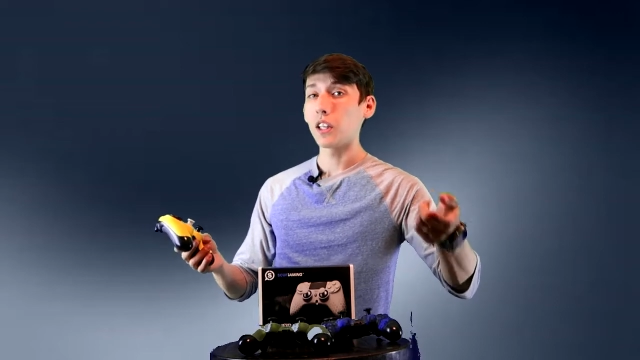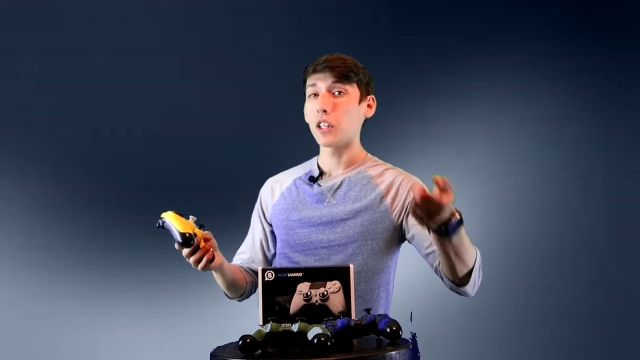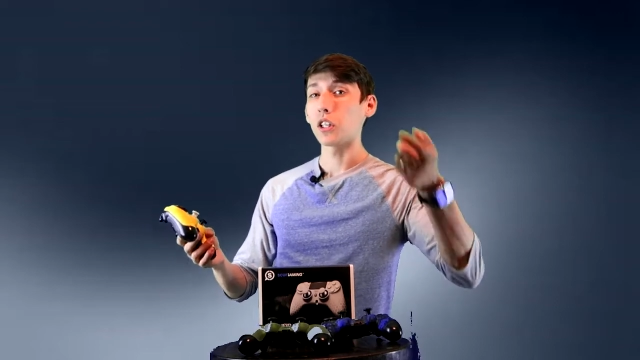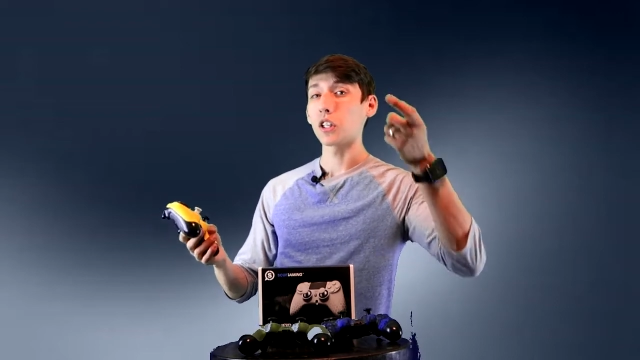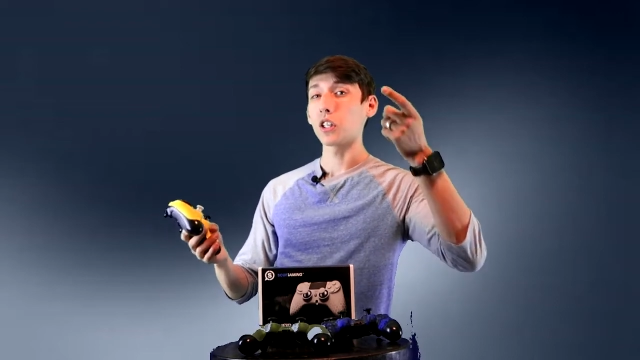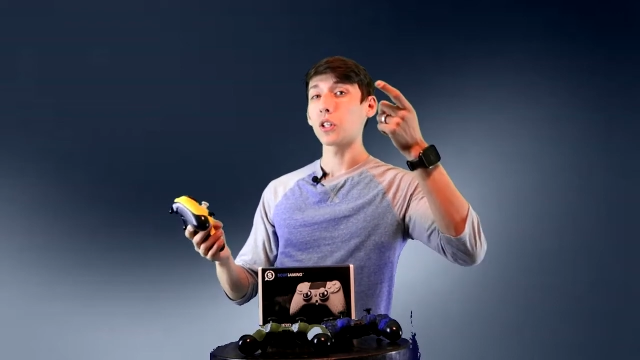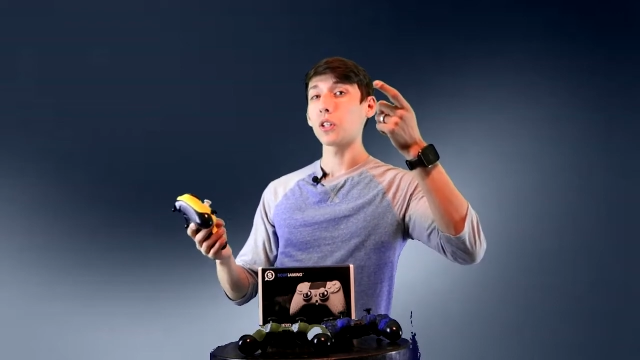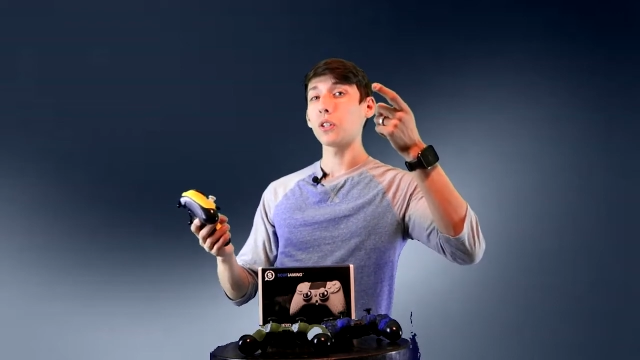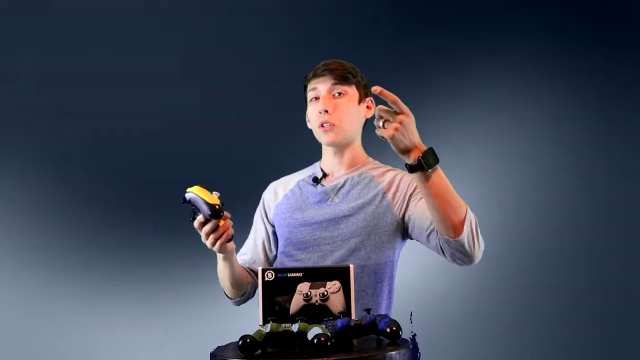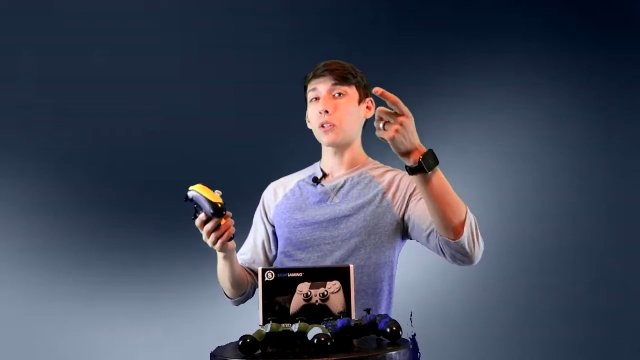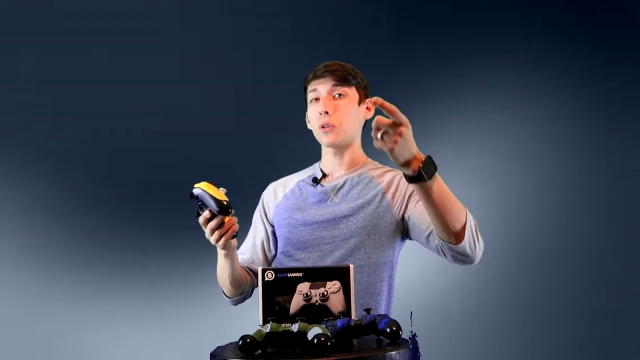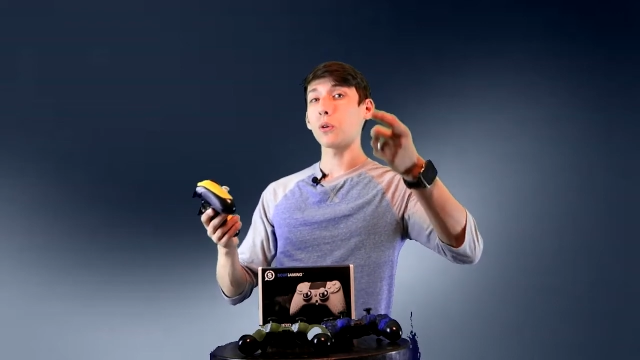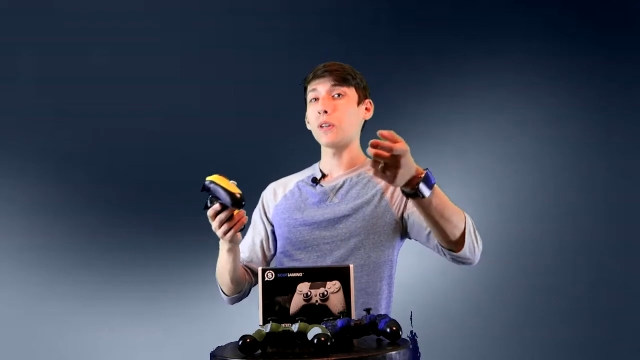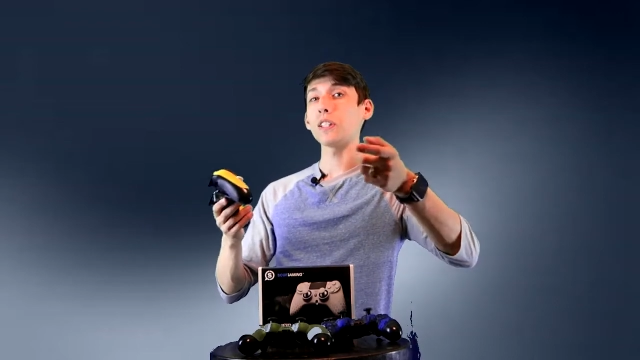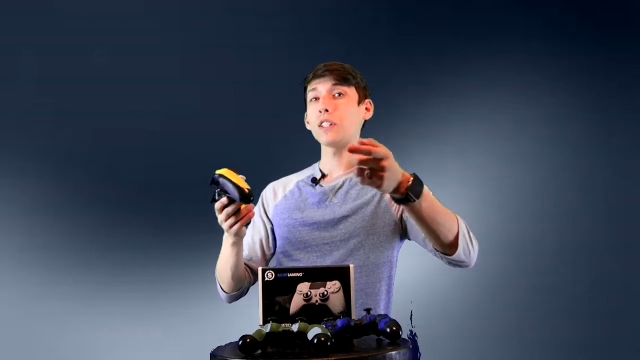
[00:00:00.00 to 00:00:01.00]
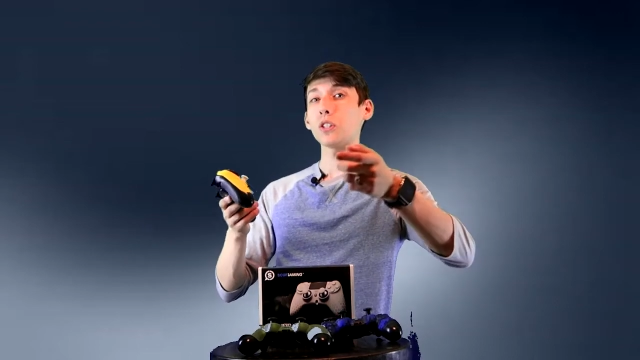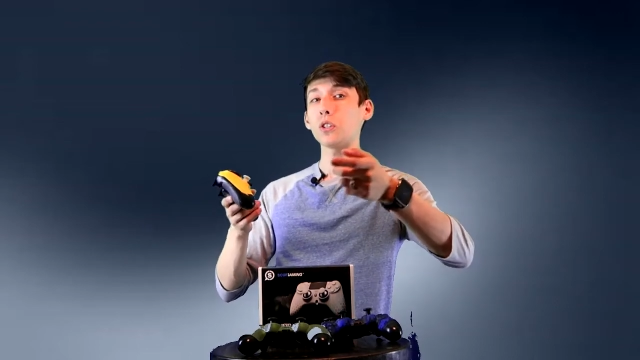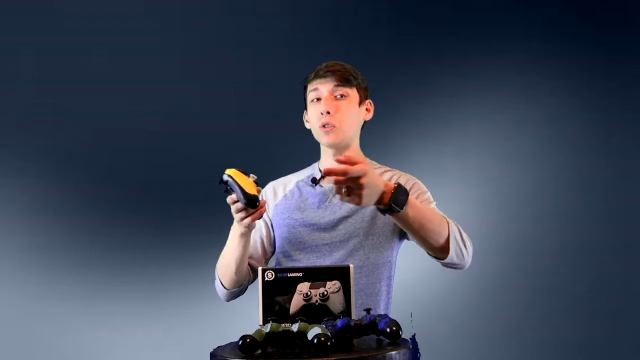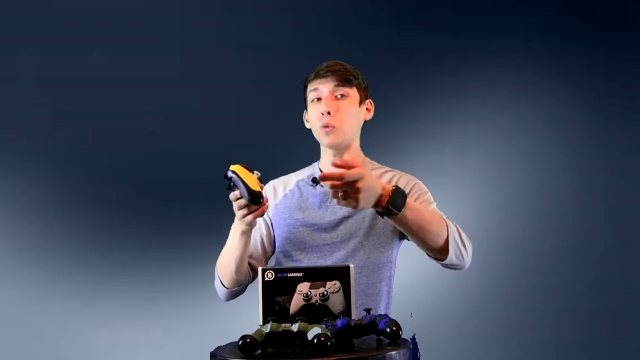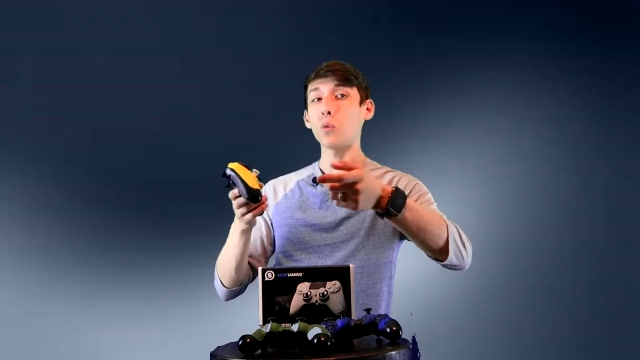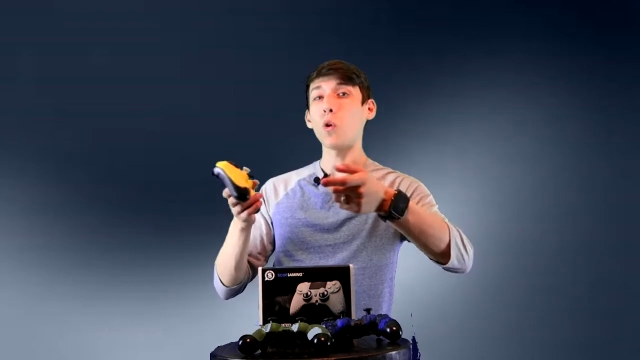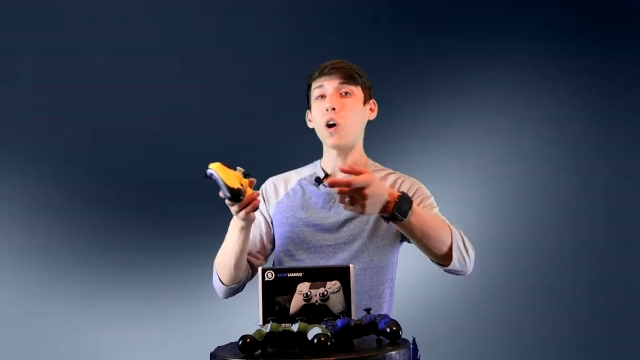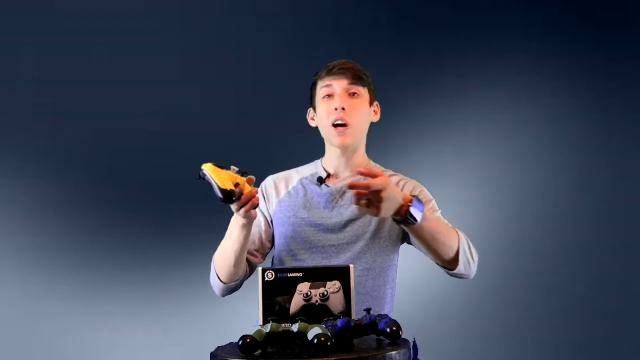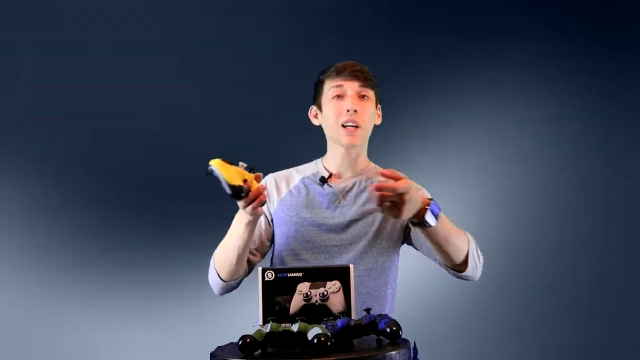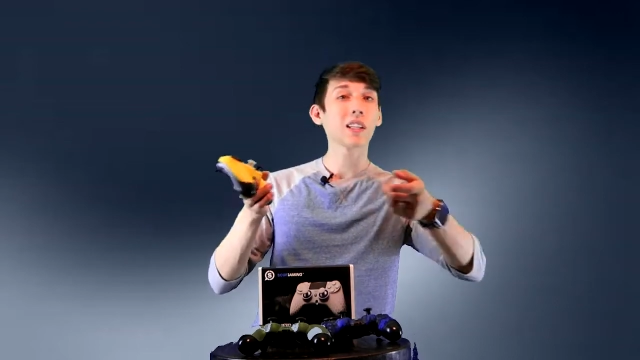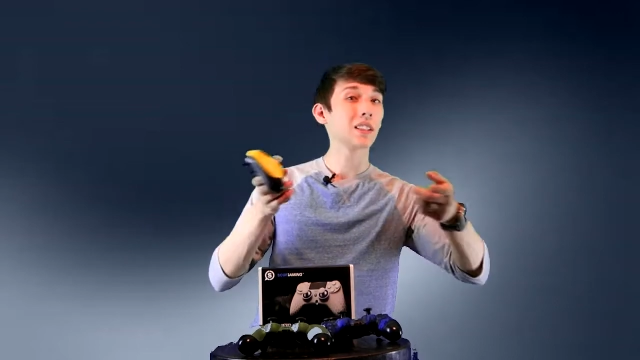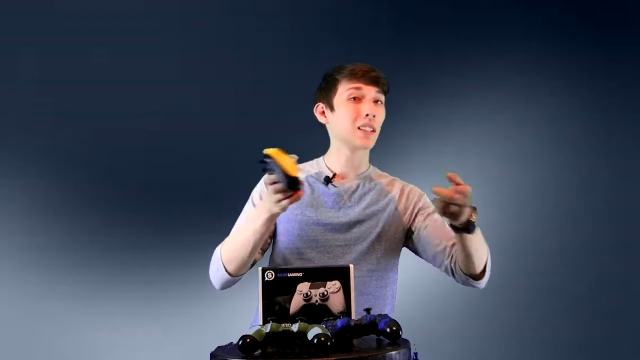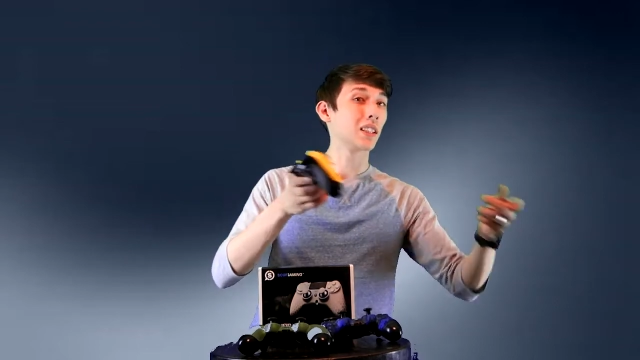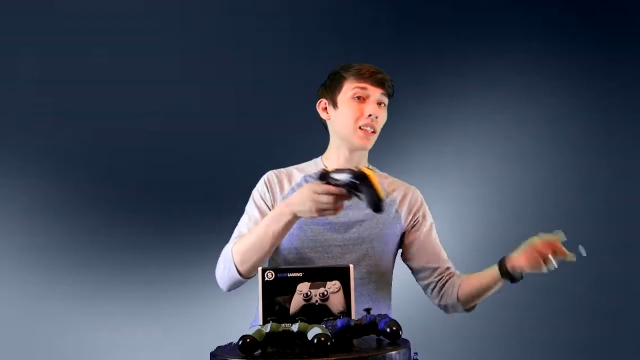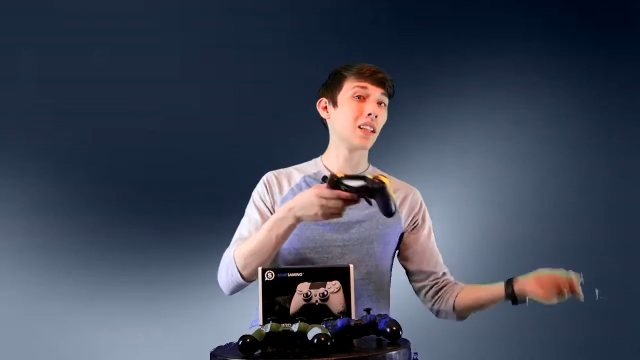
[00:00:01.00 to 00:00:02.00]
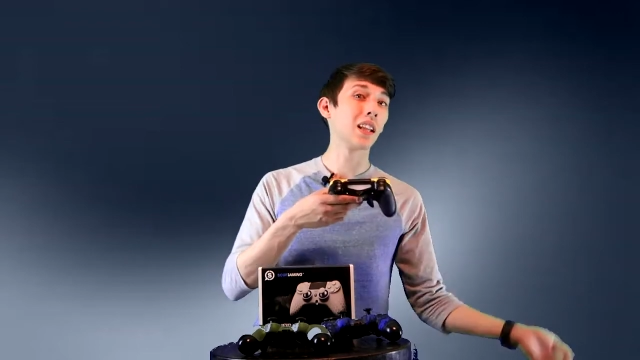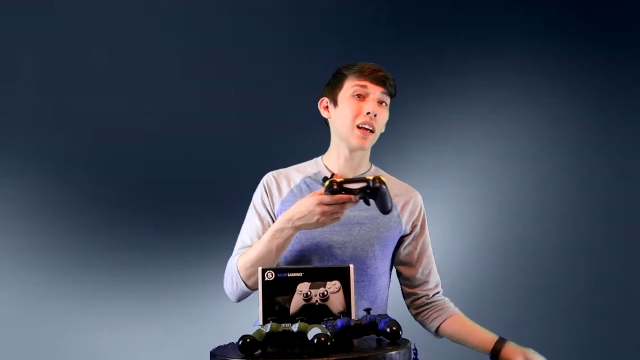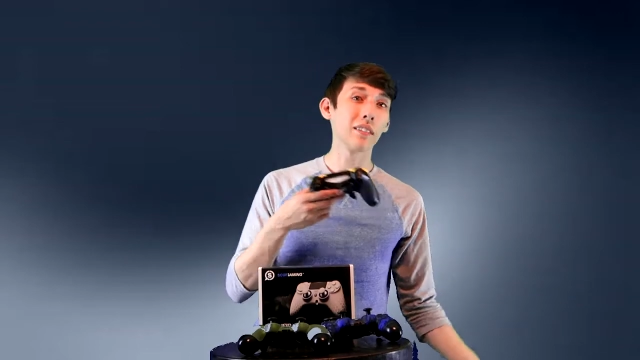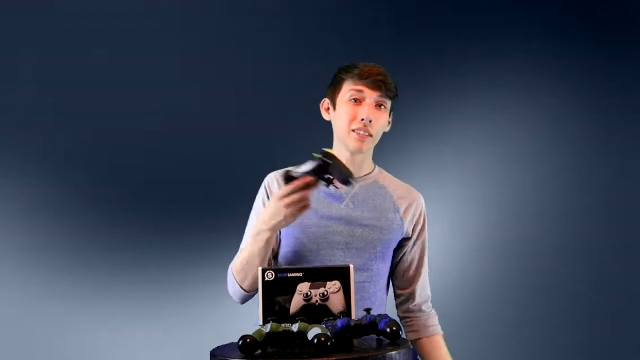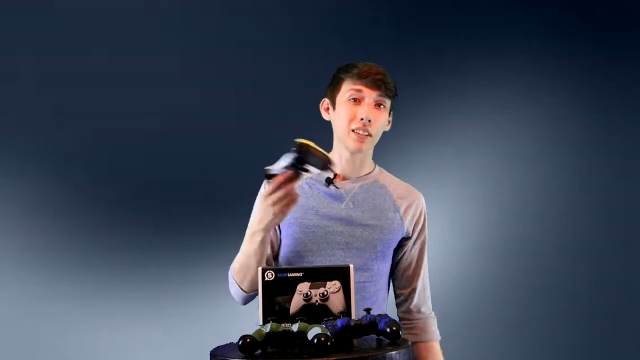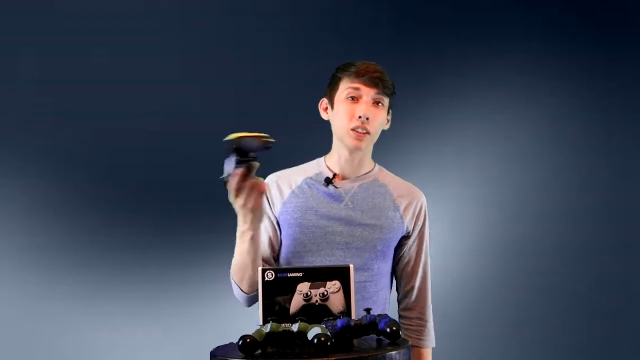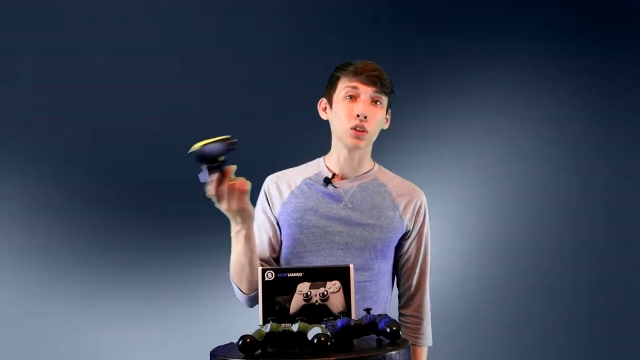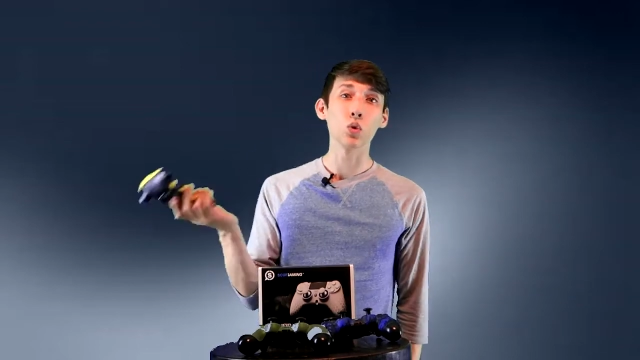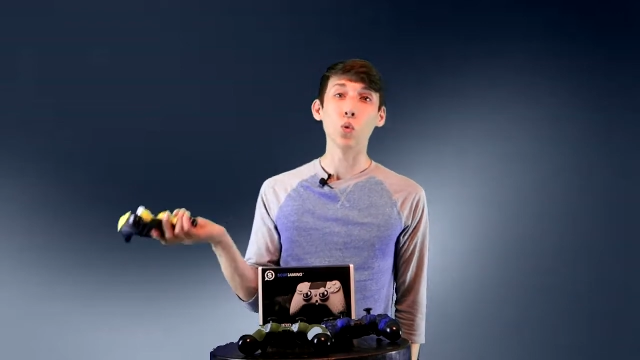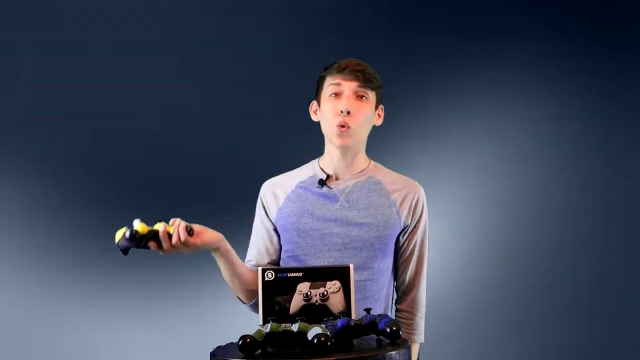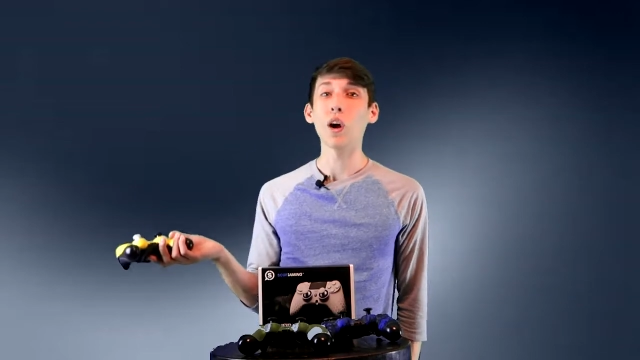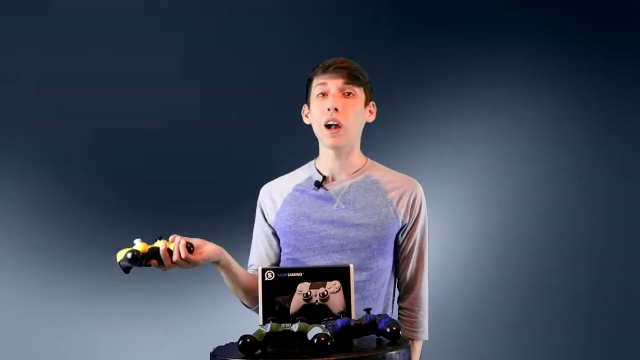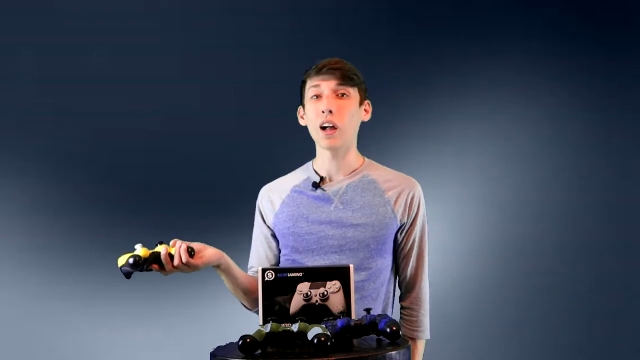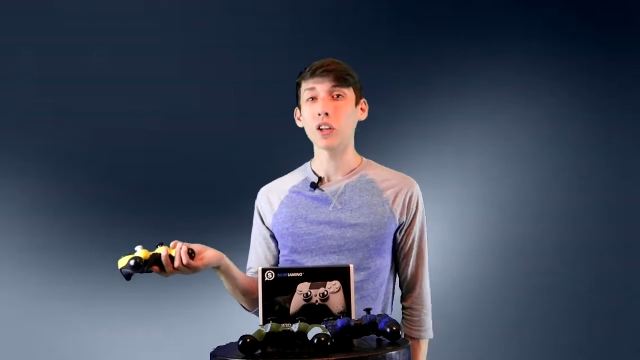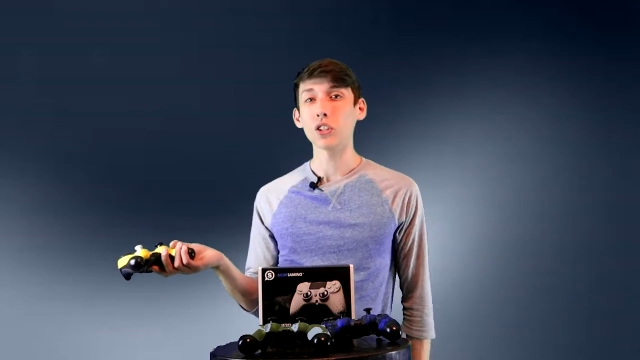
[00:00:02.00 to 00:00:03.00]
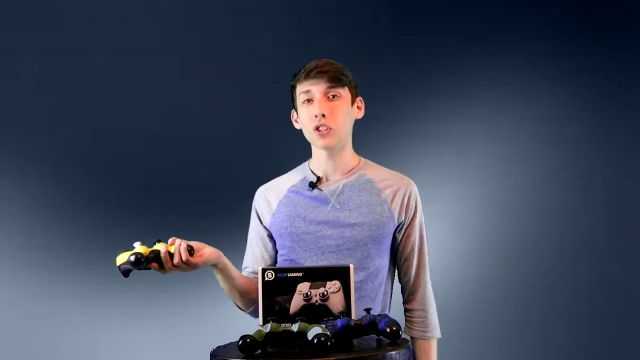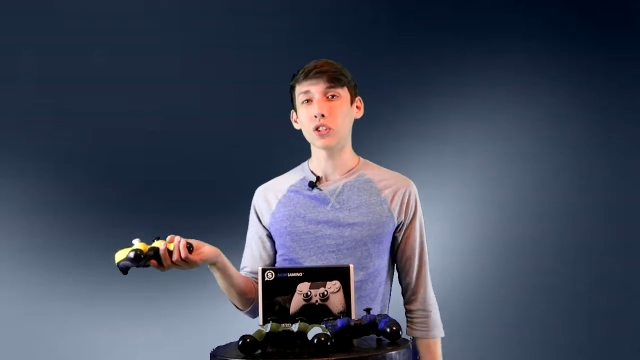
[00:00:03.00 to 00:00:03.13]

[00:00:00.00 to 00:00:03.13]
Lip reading: you're going to walk to the left as well.